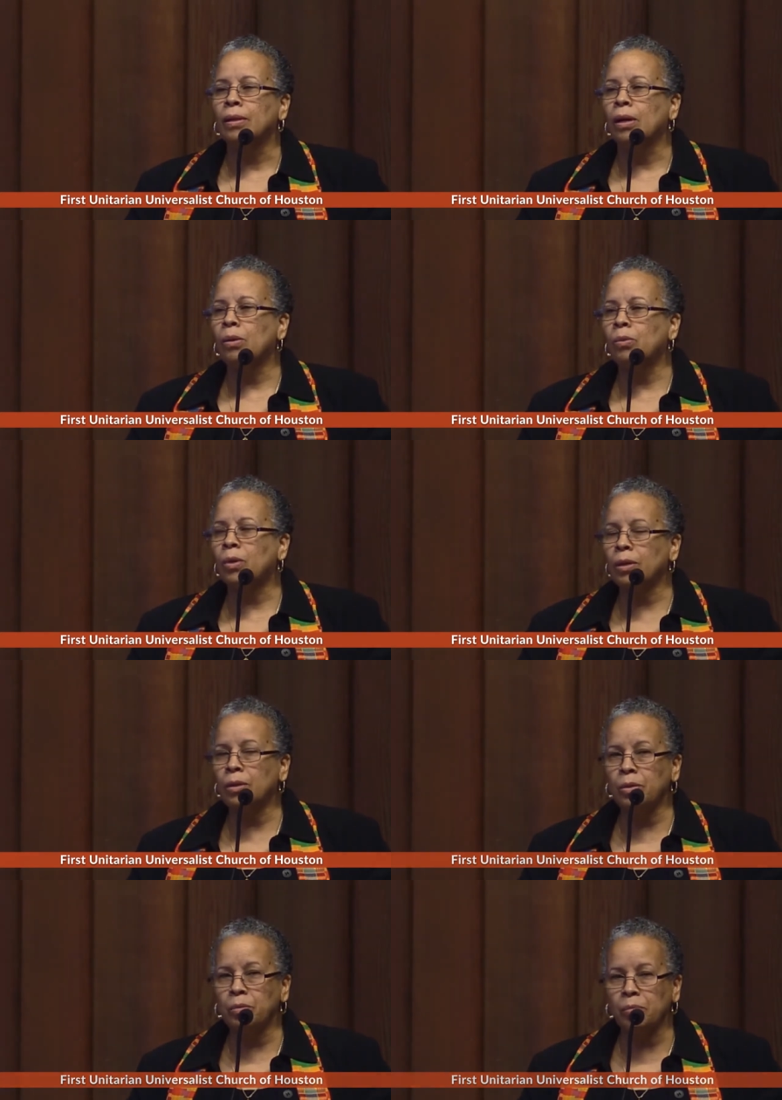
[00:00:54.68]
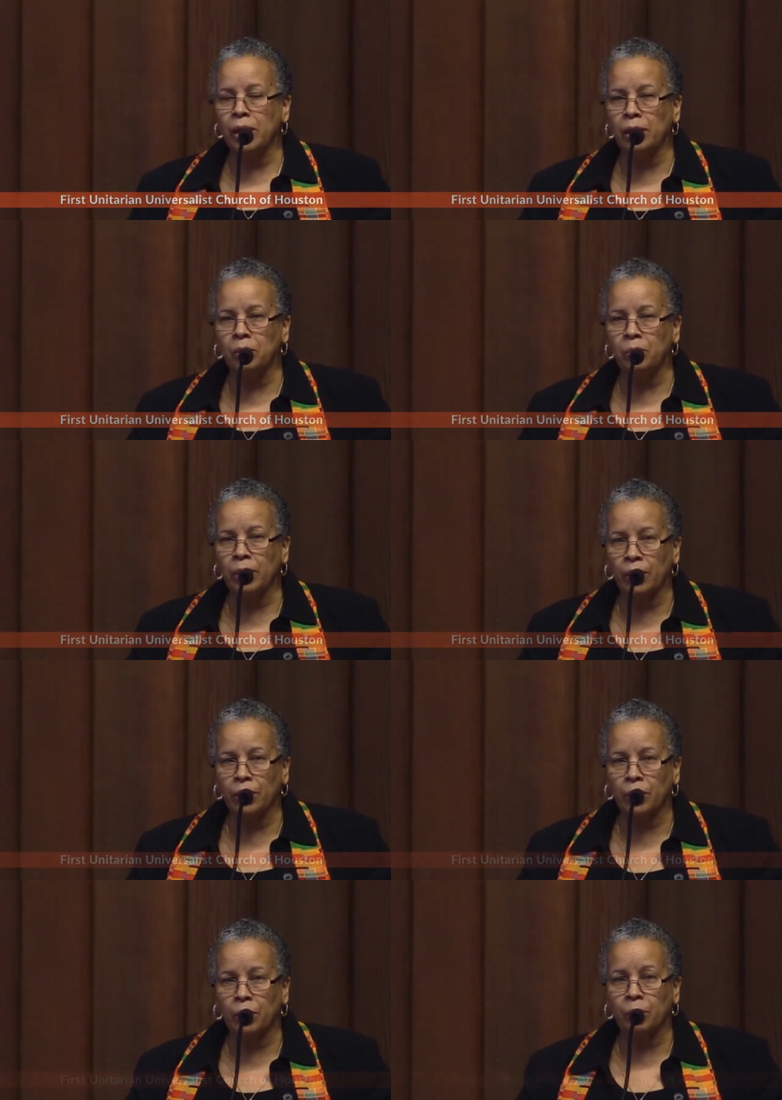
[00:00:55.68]
A World Made
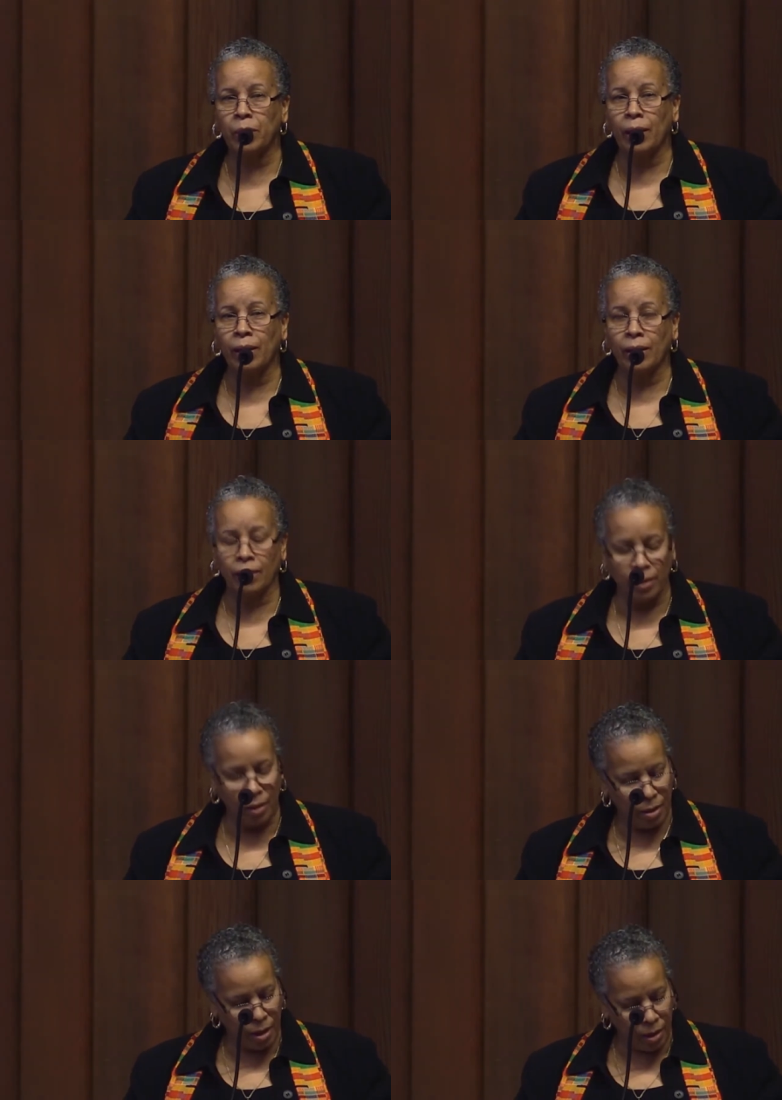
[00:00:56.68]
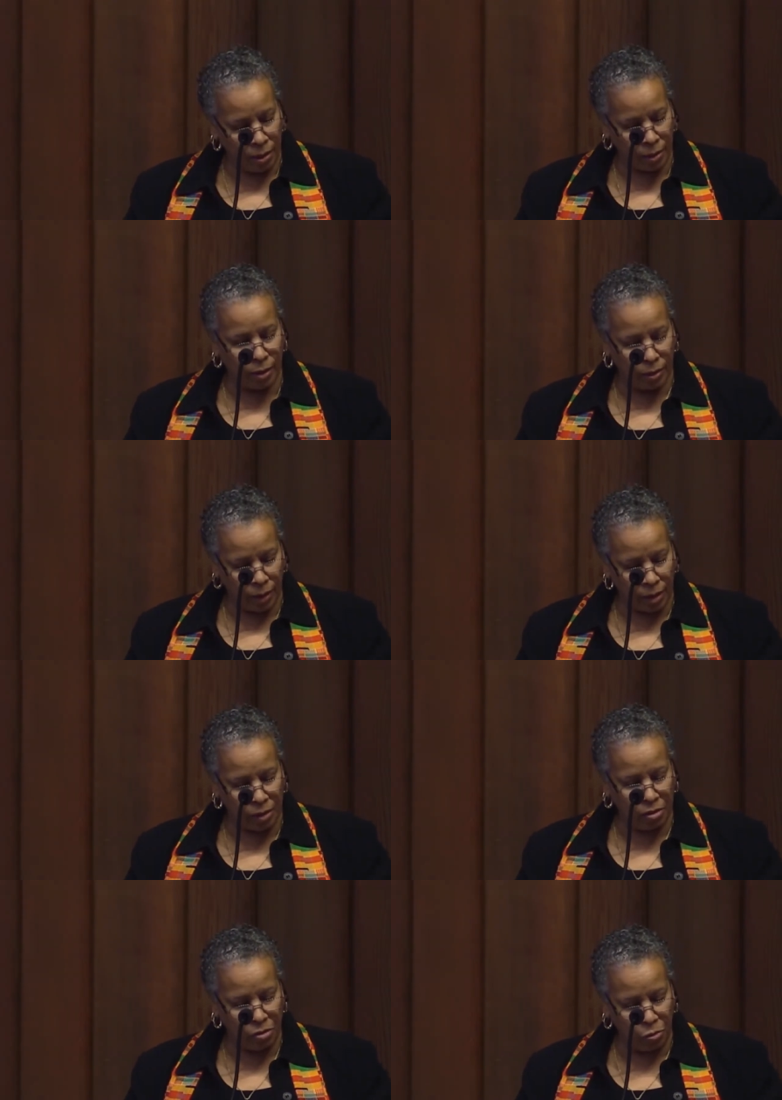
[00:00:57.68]
Better by Our
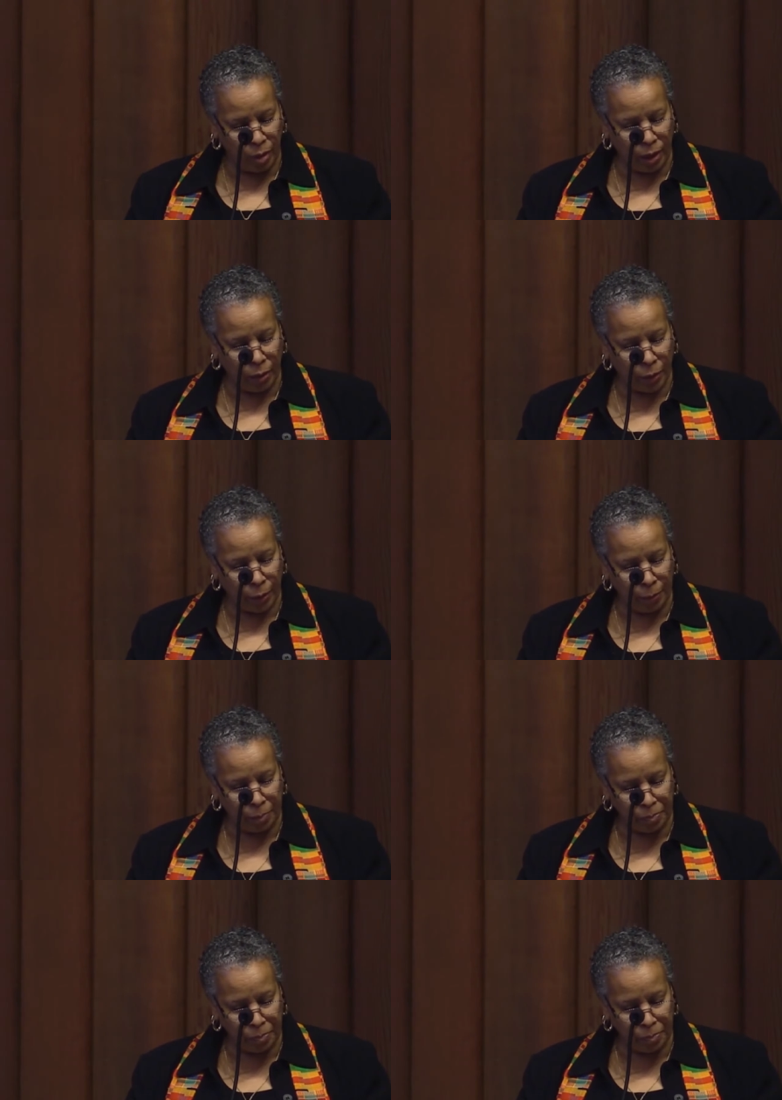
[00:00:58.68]
Collective Power.